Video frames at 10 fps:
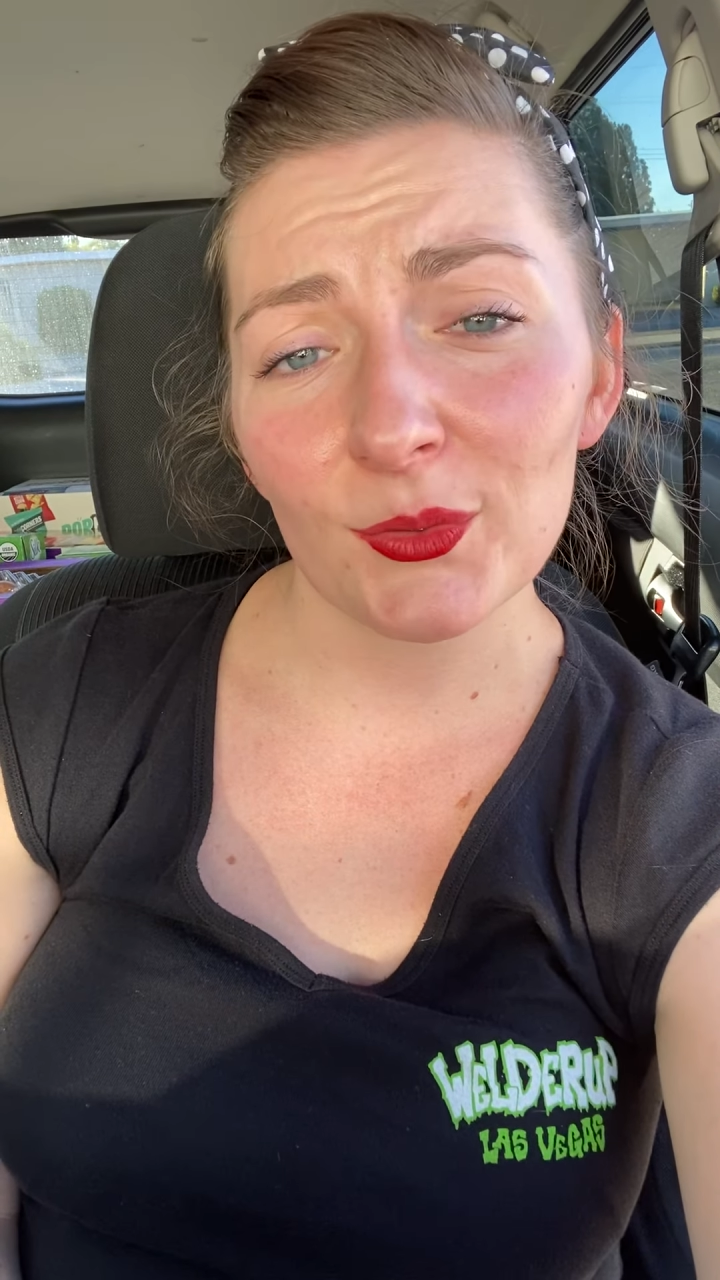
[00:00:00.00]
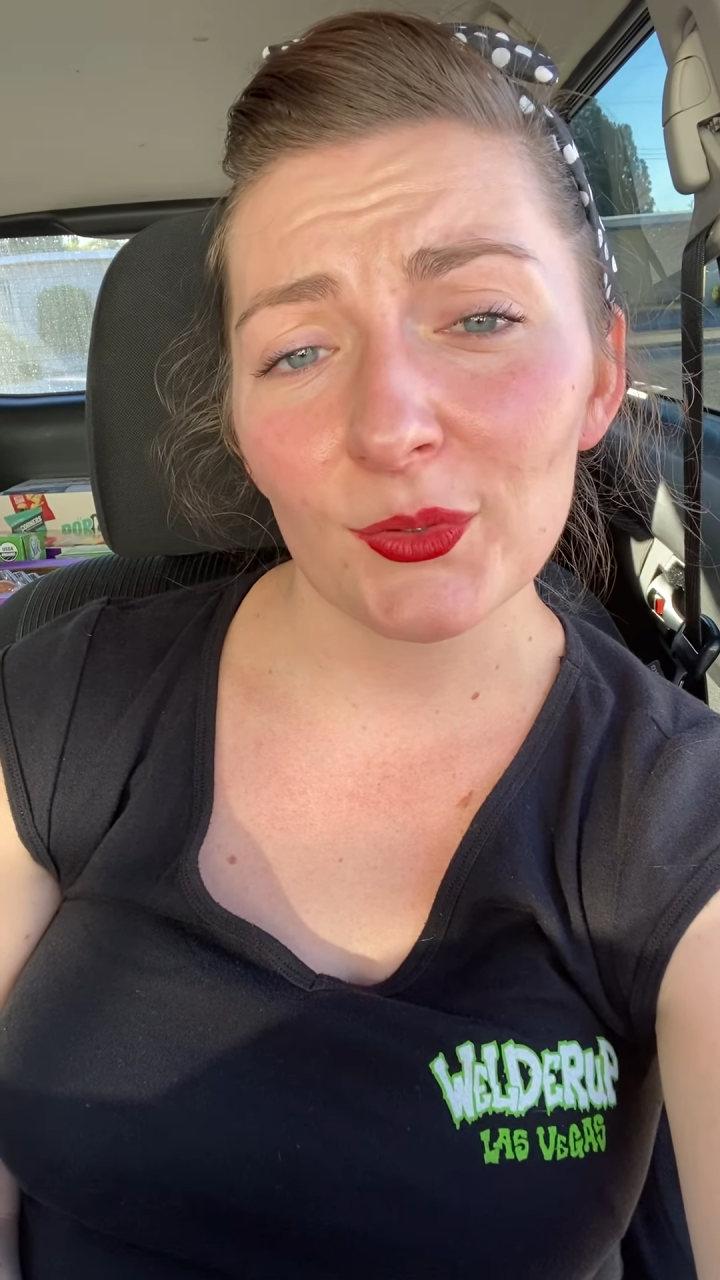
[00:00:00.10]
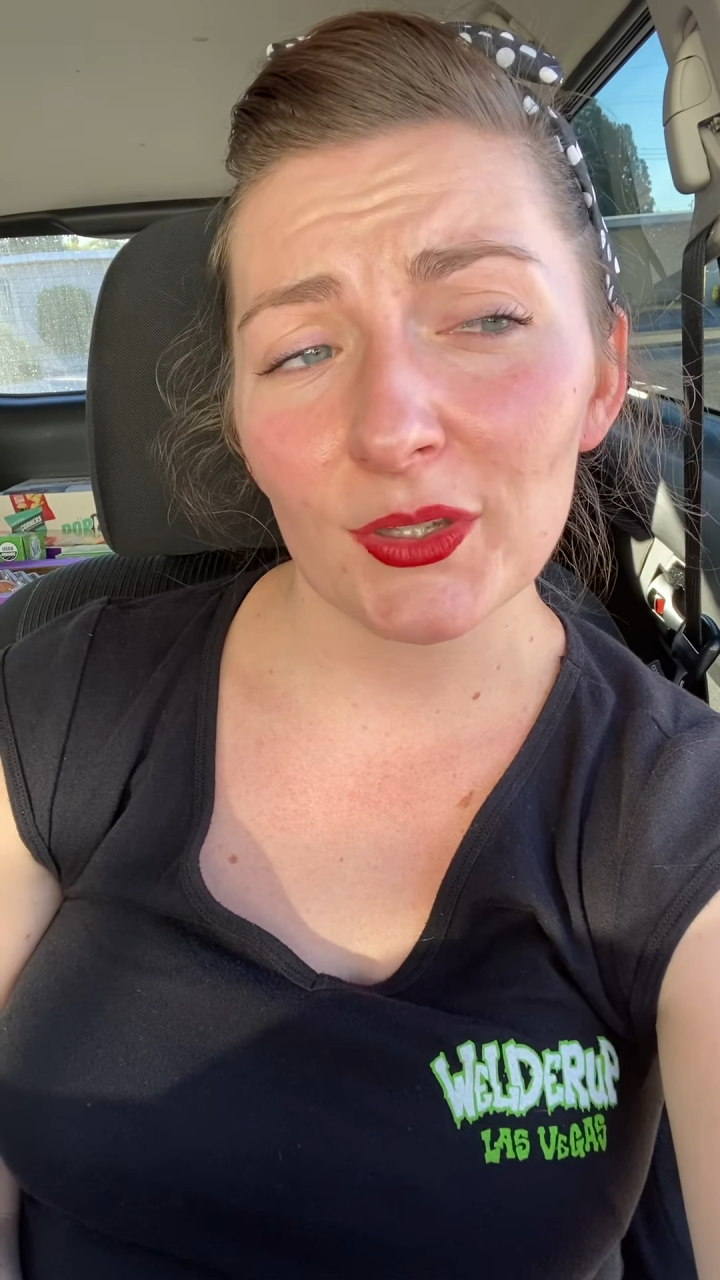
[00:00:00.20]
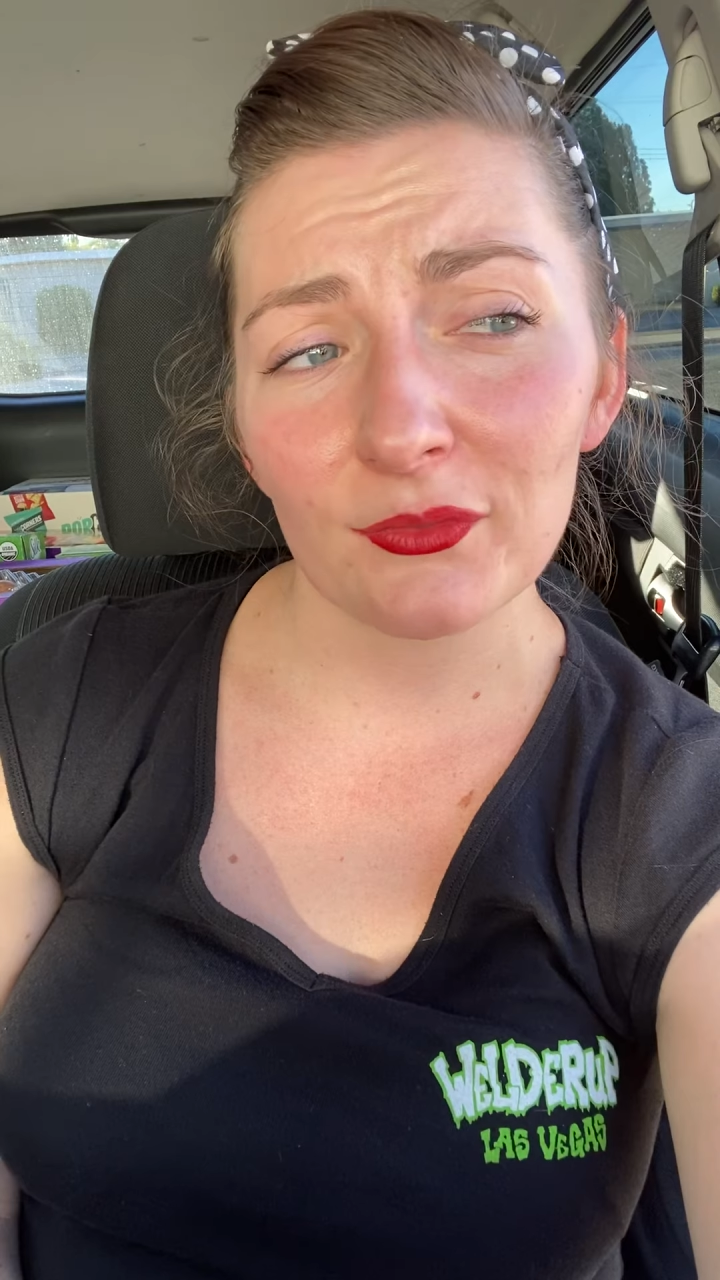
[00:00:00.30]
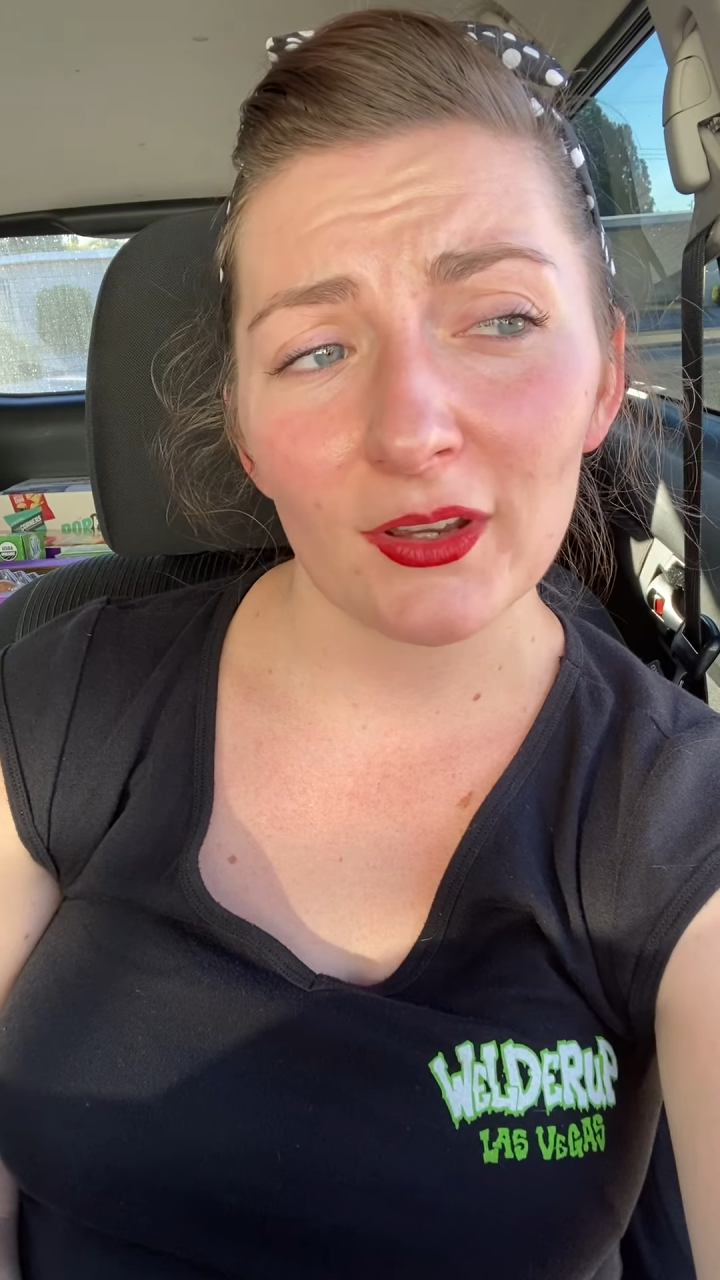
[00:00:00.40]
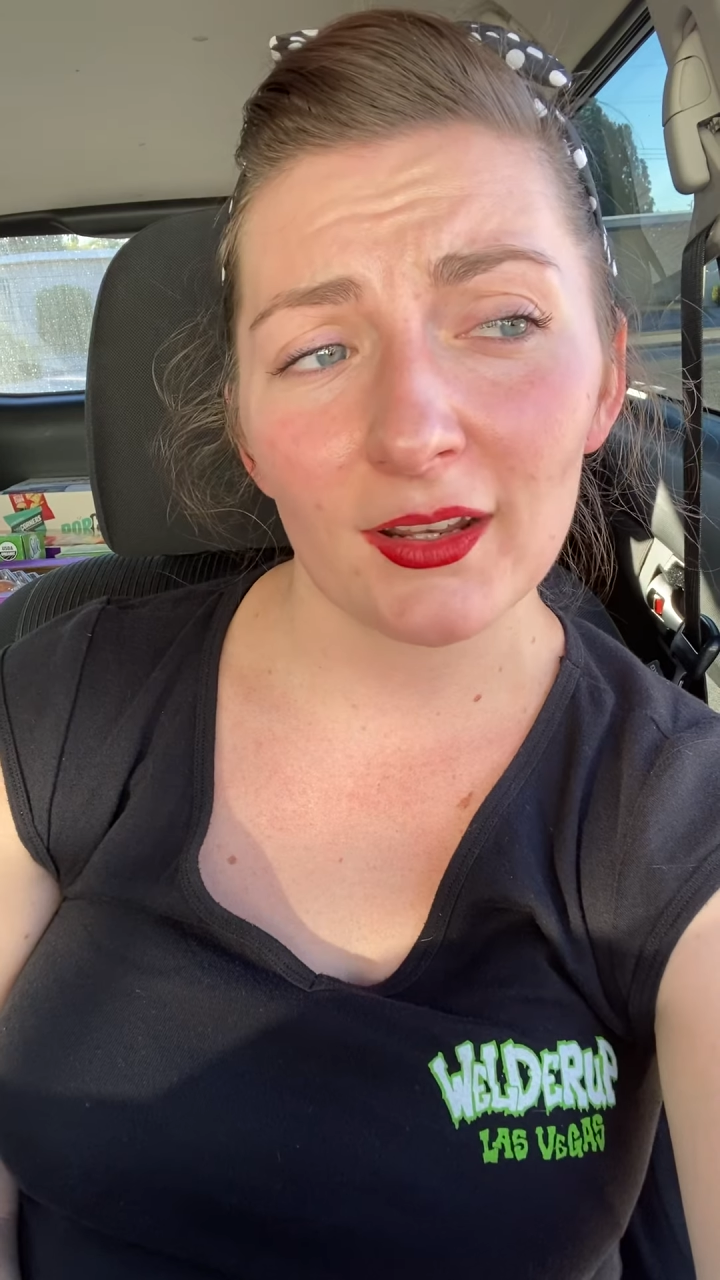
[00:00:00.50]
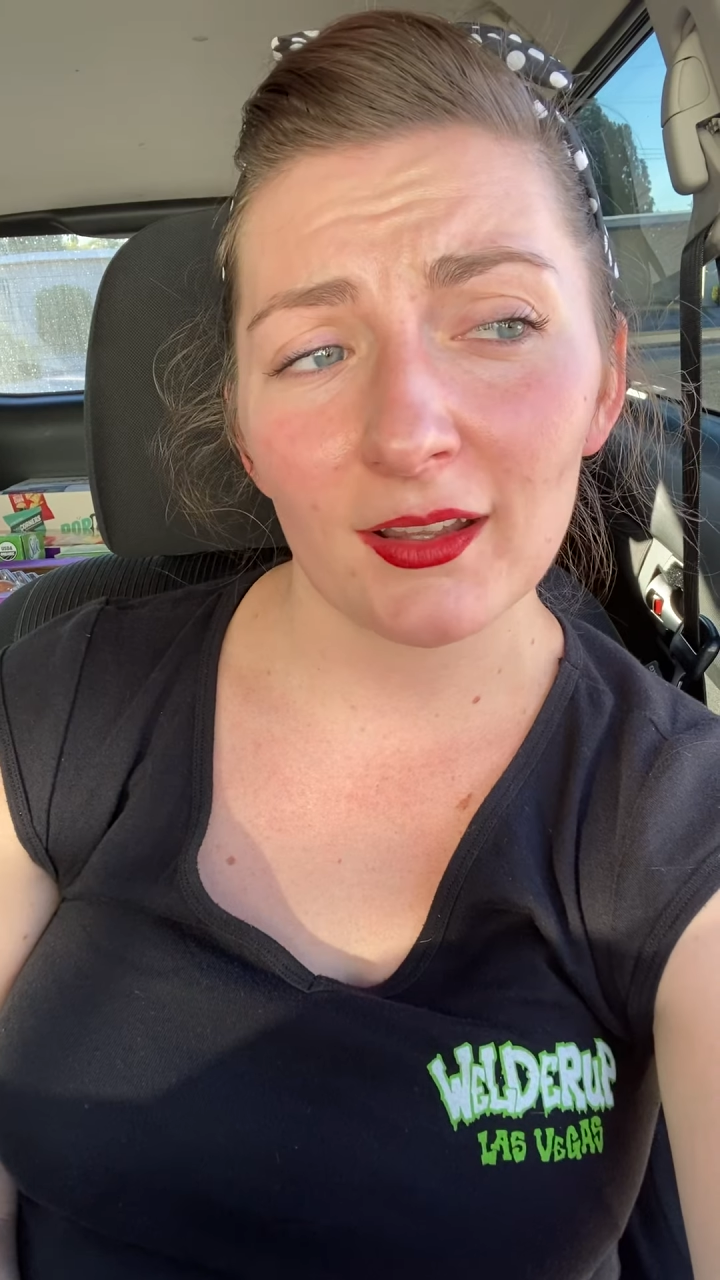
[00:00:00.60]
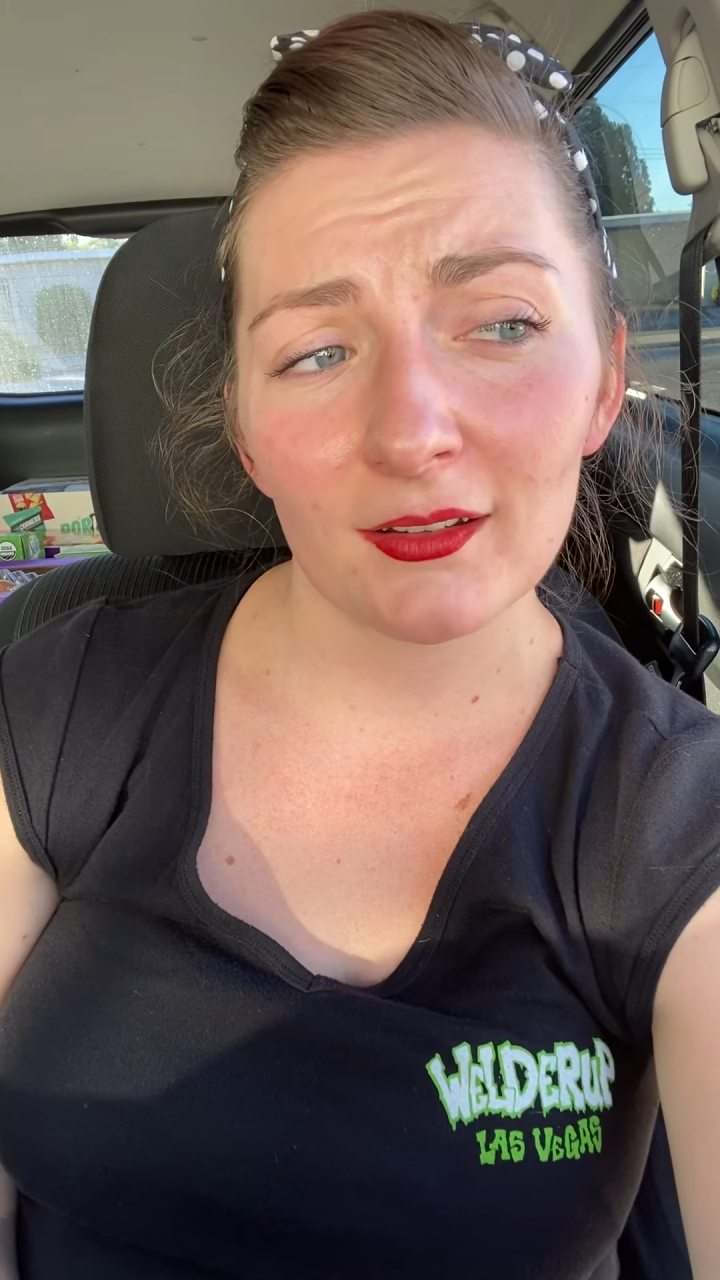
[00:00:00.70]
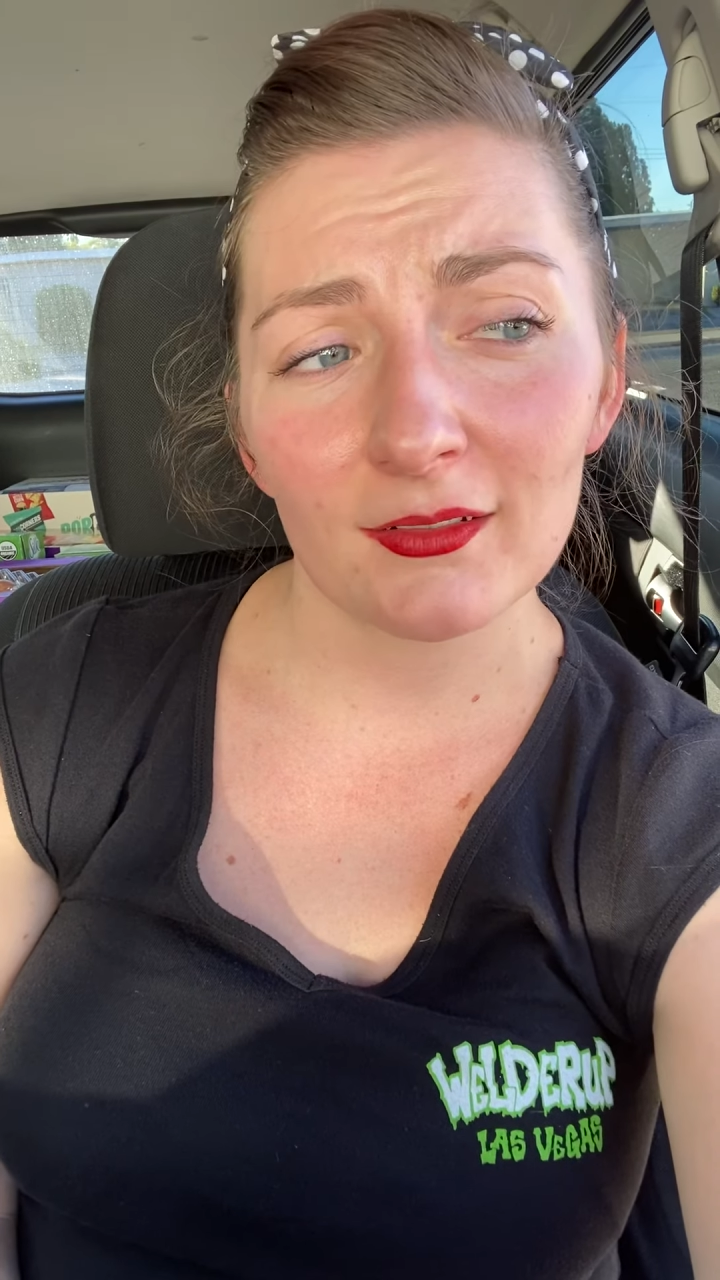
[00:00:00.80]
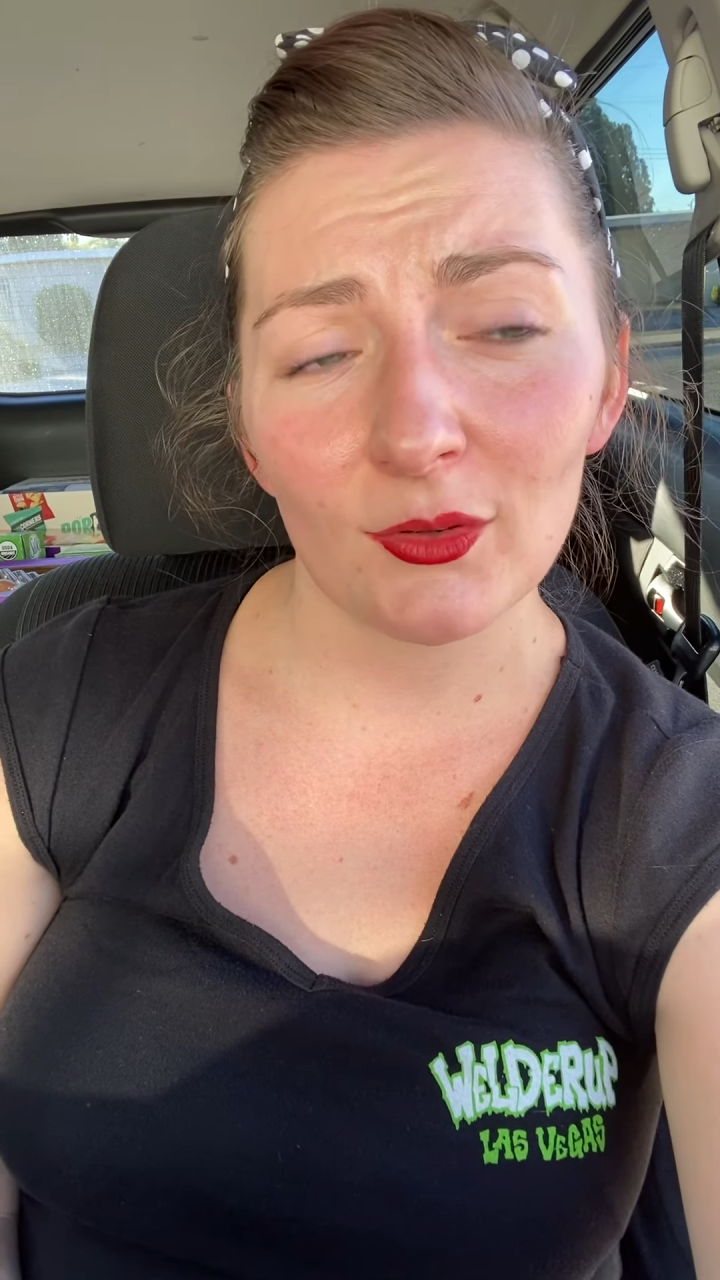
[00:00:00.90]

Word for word: grief right now